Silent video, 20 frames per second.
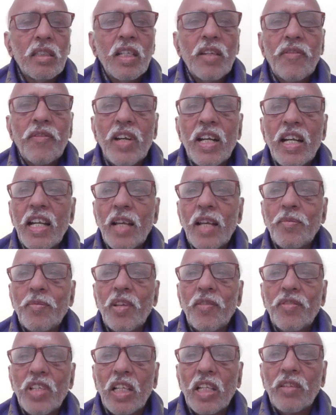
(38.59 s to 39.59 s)
different types
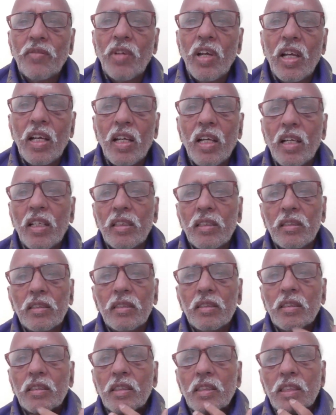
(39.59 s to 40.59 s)
of Satva
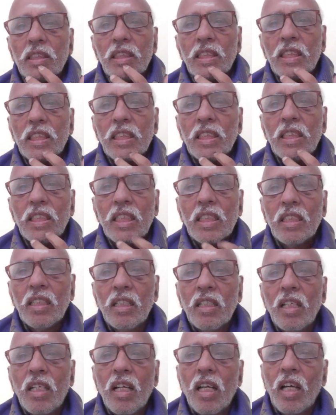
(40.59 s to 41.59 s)

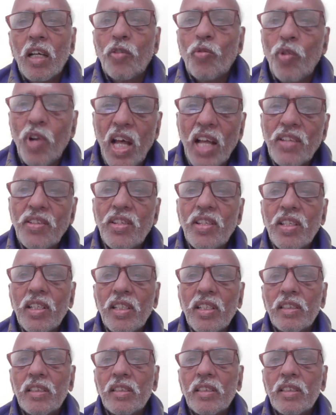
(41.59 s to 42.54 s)
Gunas.